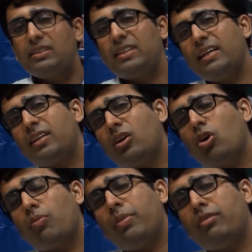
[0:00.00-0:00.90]
Central
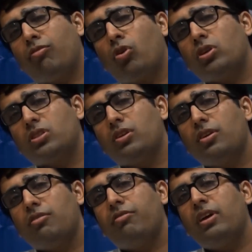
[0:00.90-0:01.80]
government votes
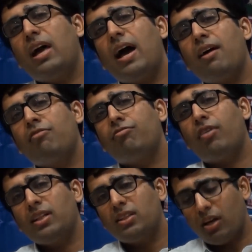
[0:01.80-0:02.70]
will have
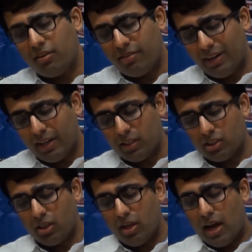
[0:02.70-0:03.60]
1/3
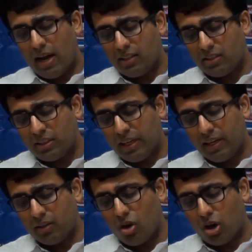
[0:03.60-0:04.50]
weightage, and
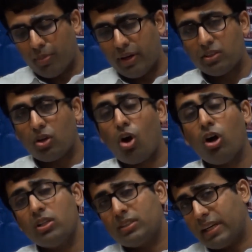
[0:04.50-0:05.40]
state governments,
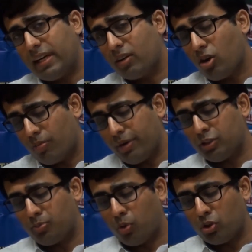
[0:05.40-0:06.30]
all state
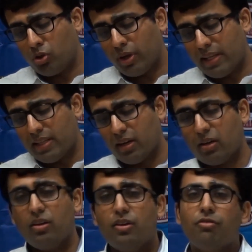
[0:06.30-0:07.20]
governments put together,
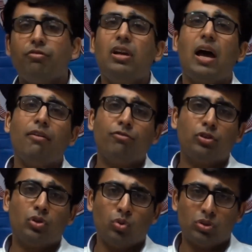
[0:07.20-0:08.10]
will have
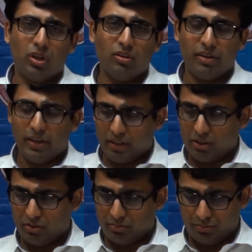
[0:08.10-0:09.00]
2/3 weightage.